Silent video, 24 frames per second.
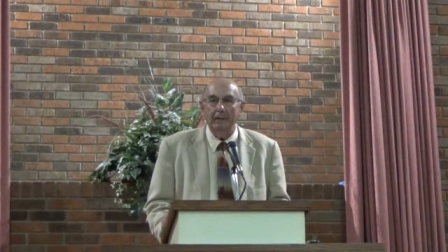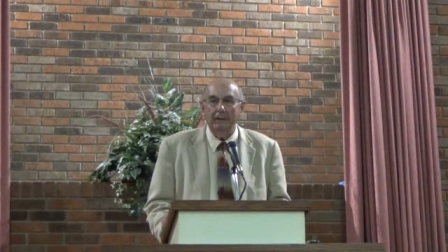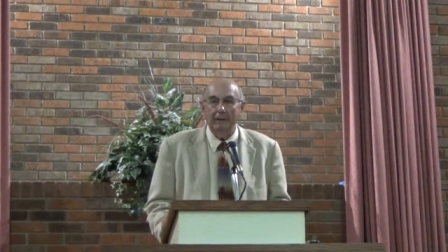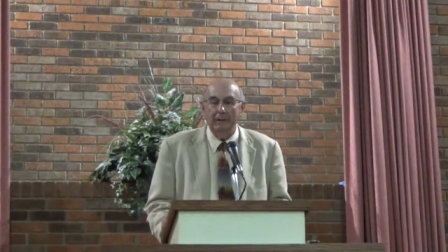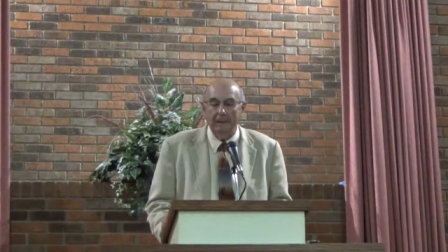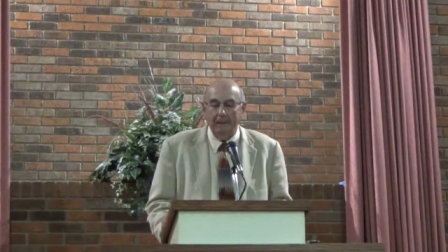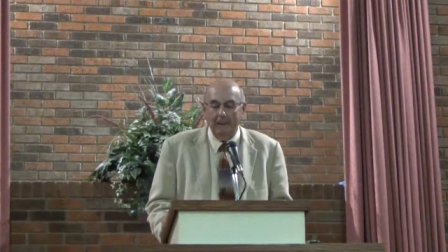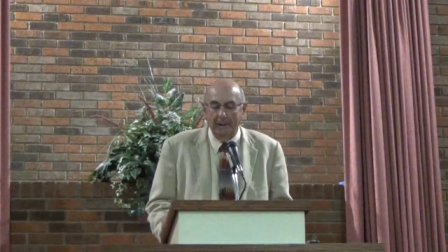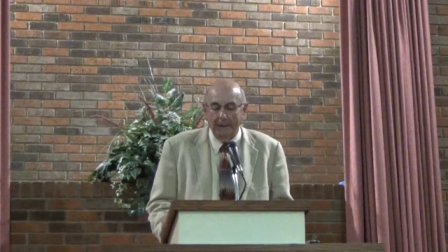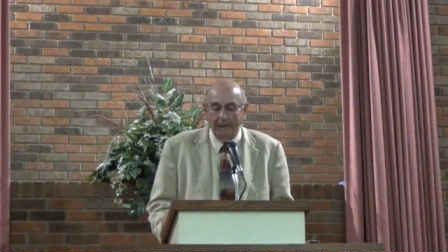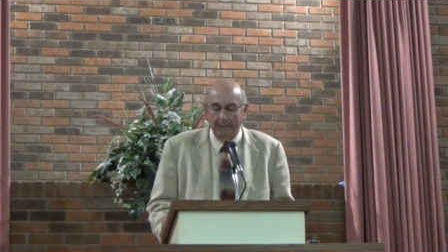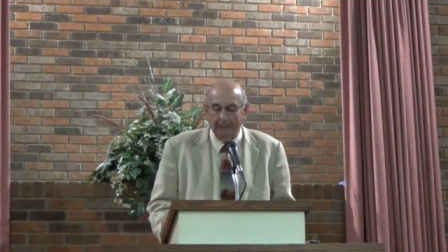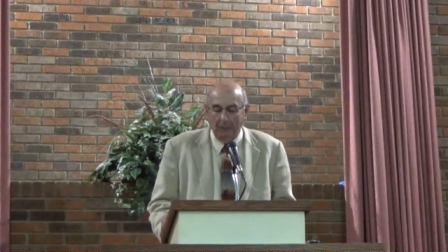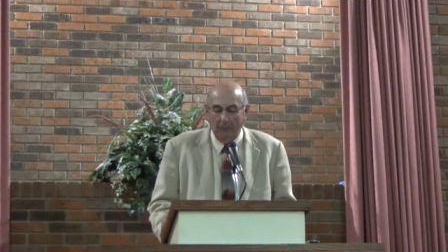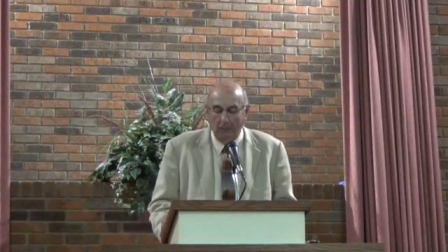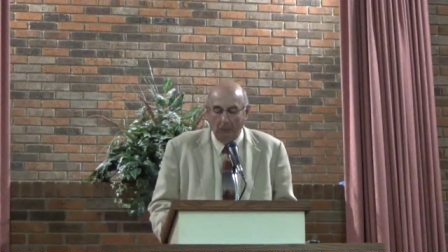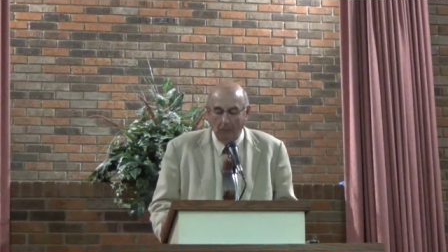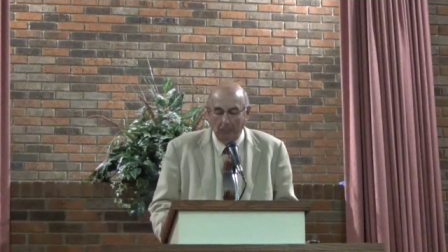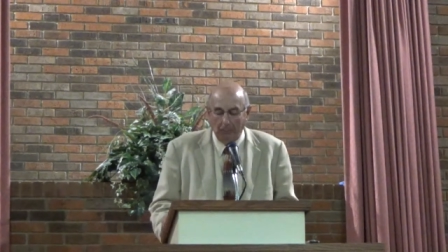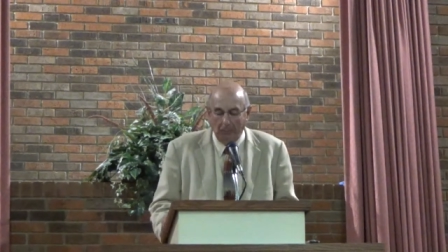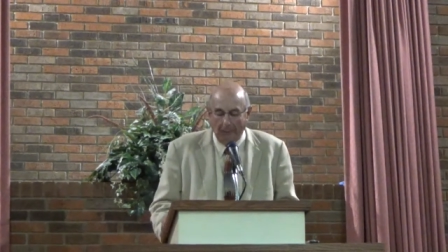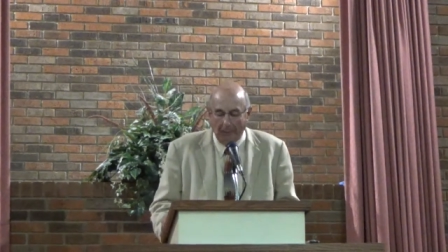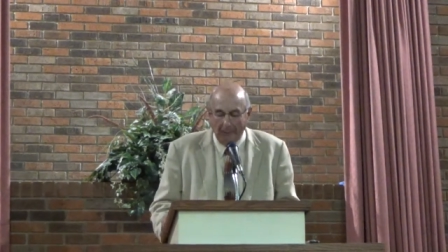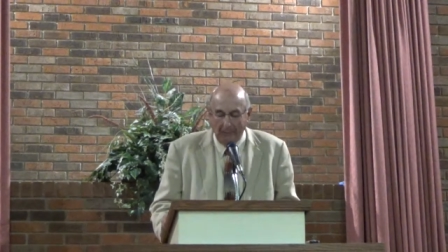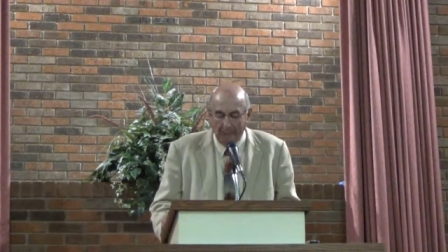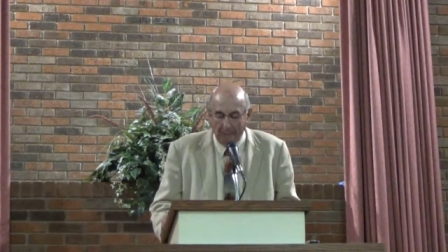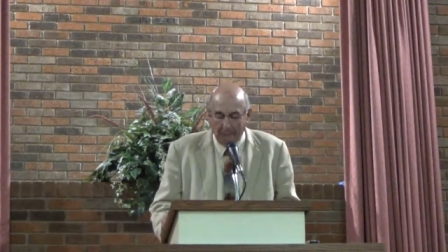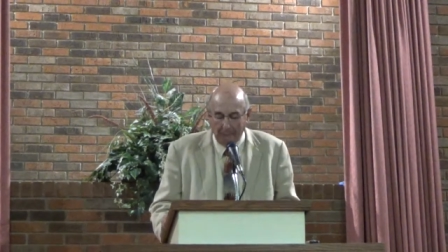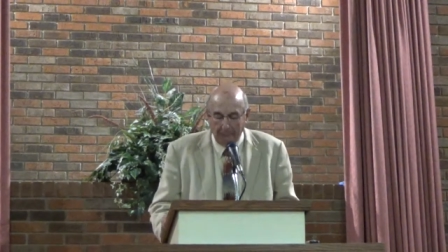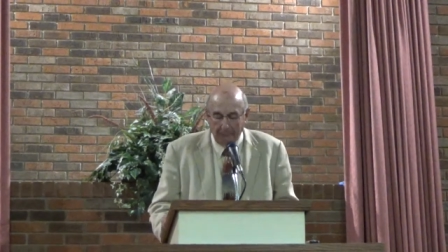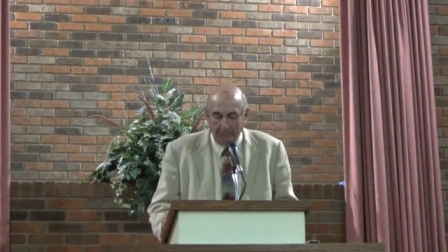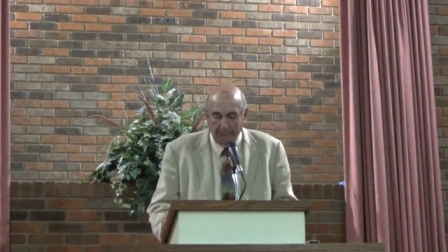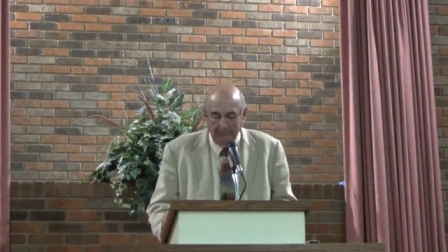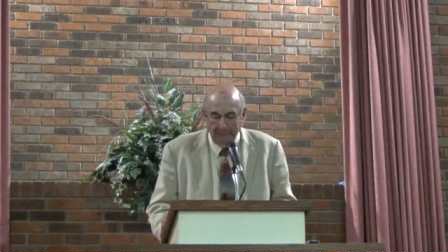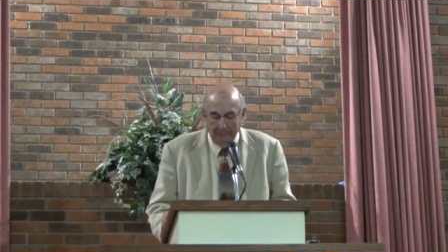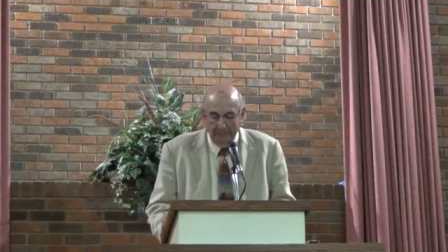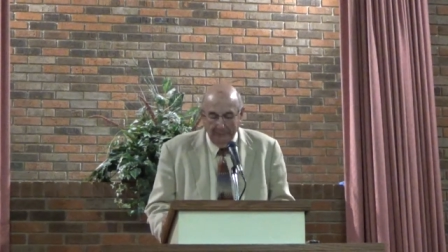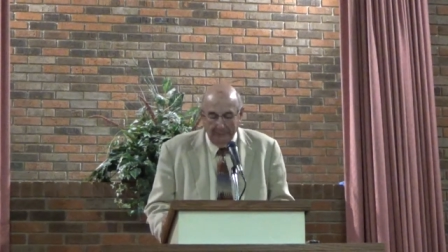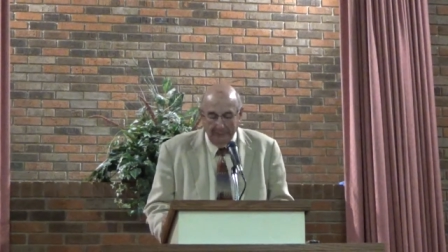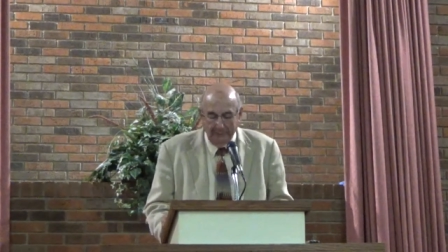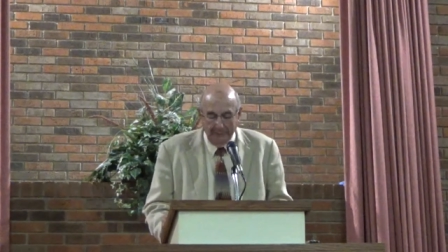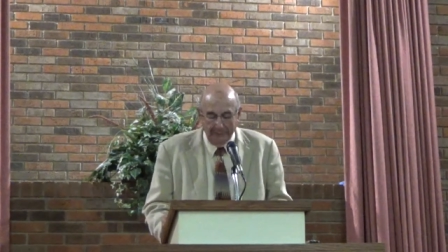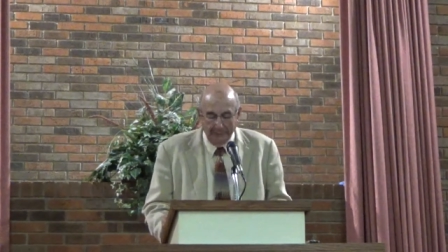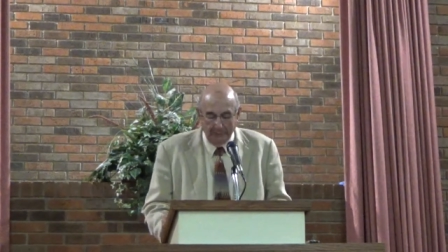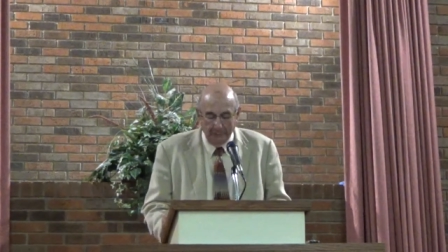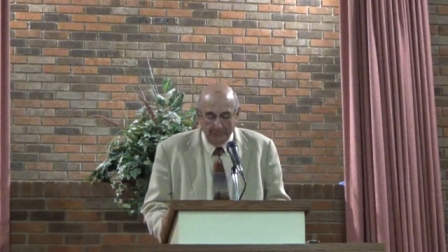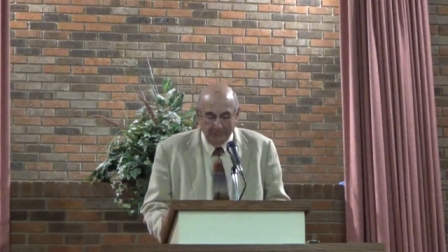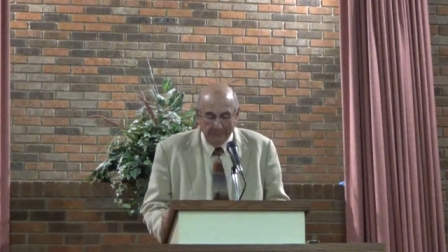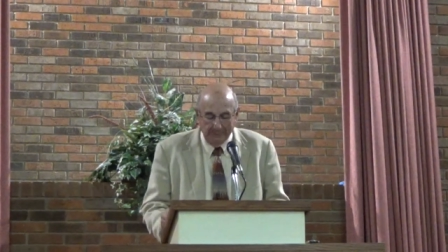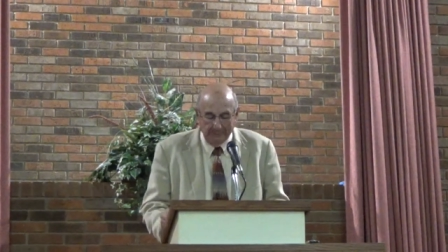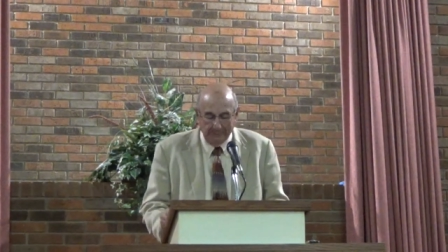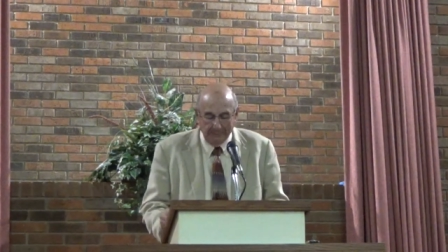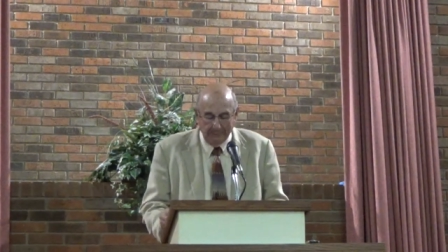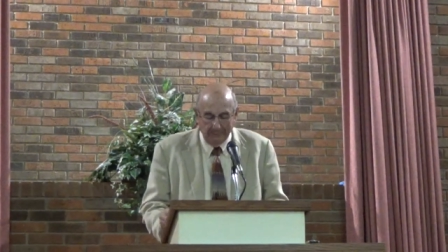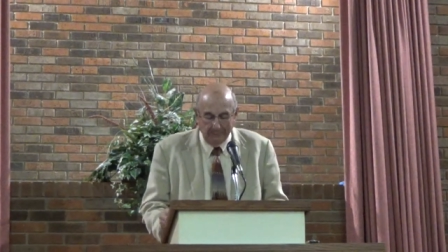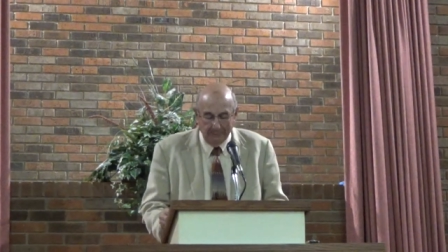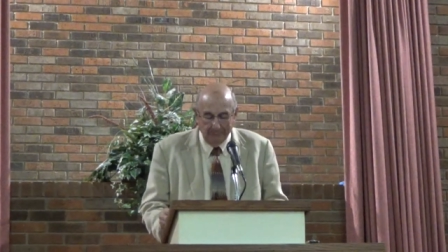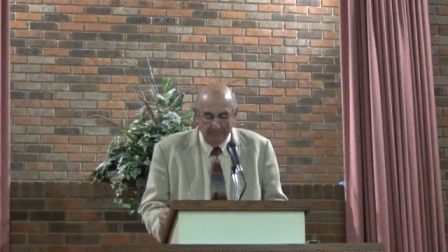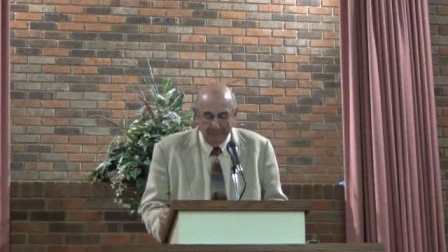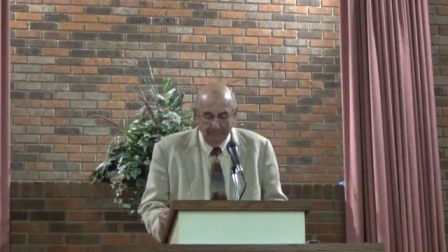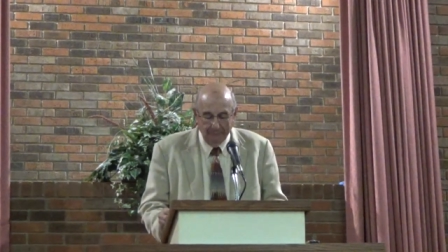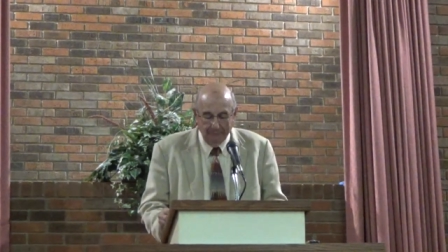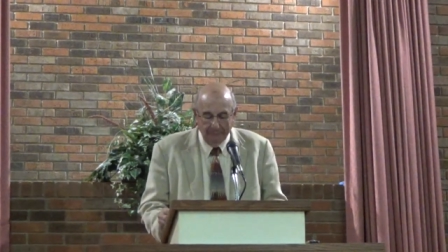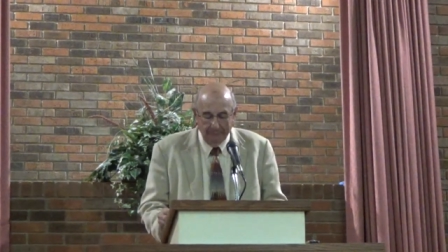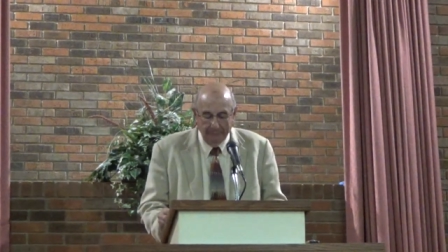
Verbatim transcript: He hath all power and dominion.